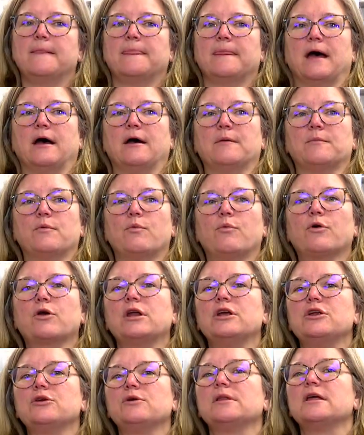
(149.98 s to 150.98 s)
We're
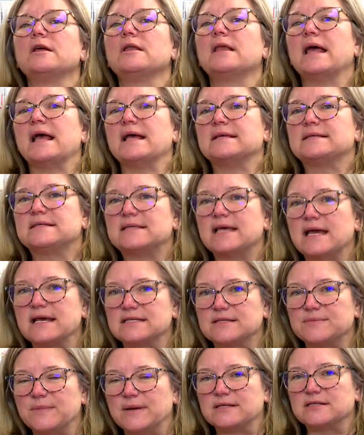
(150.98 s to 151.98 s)
going to do a little
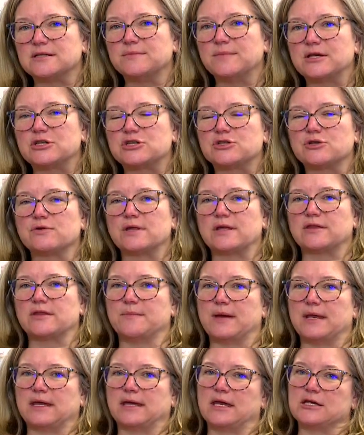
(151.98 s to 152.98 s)
assessment to make sure that the
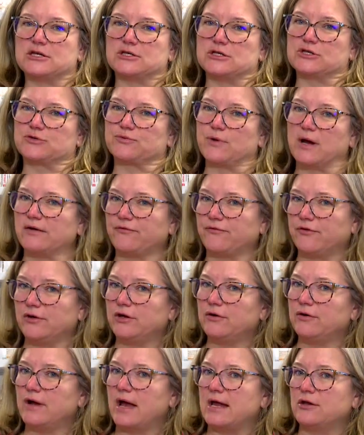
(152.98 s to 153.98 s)
medication is right for
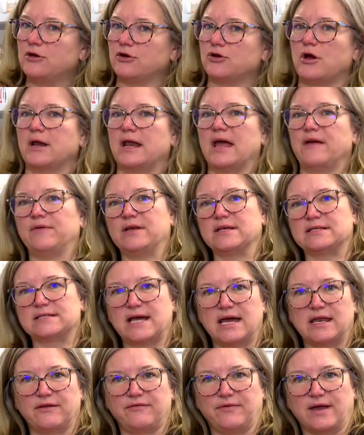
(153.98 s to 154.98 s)
you and you're not having a
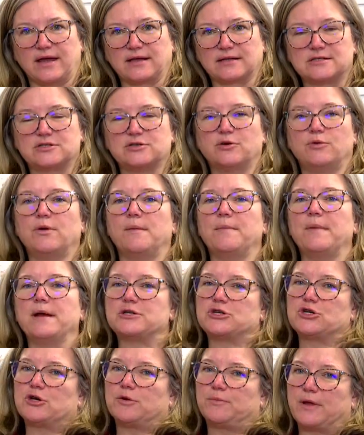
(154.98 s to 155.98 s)
side effect. So we'll
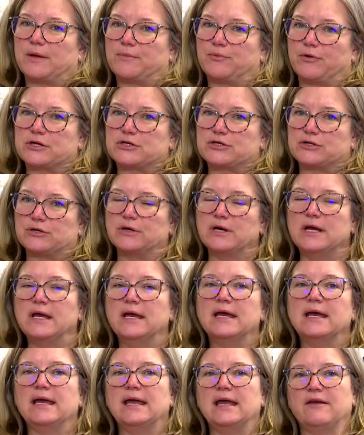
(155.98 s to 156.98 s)
measure your blood pressure.
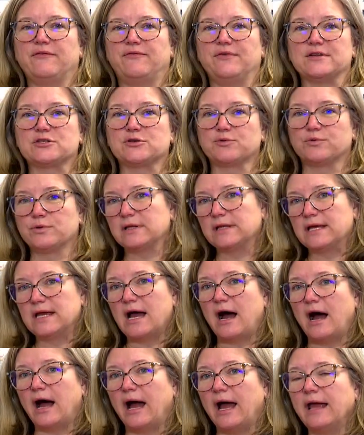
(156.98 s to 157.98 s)
If it's really
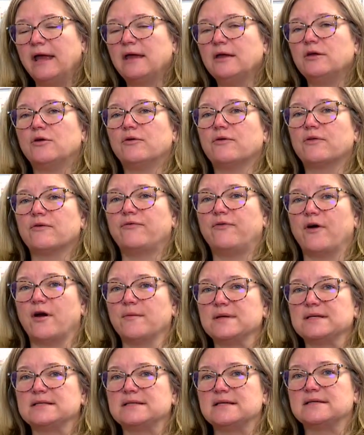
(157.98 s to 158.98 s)
high, the
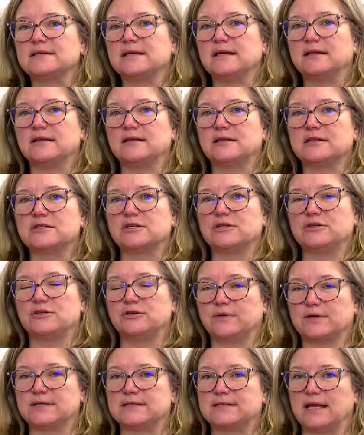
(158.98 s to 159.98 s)
pharmacist, in addition
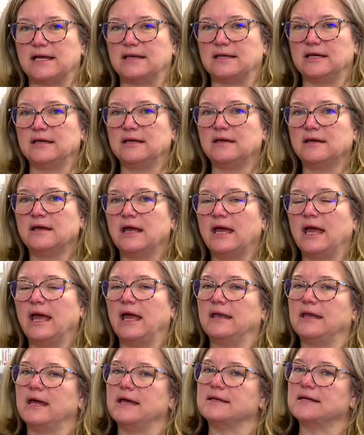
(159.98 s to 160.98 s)
to extending
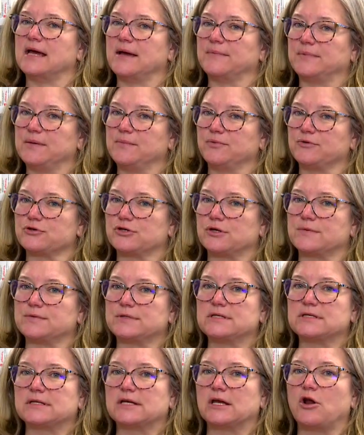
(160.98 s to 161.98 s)
and adapting
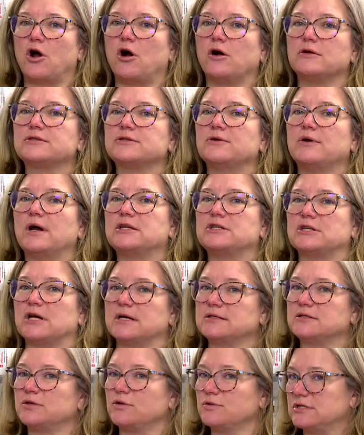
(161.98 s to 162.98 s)
prescriptions, can also
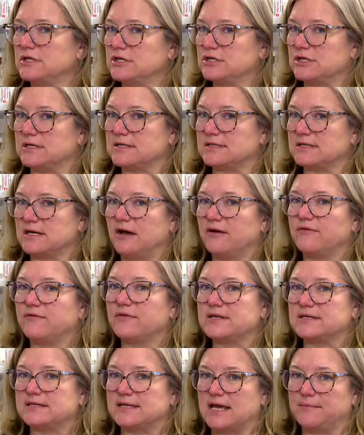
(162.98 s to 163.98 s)
adjust dosages of
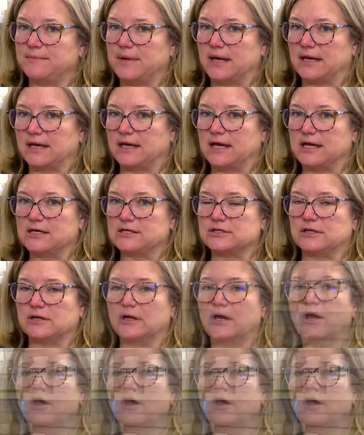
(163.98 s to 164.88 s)
the same medication.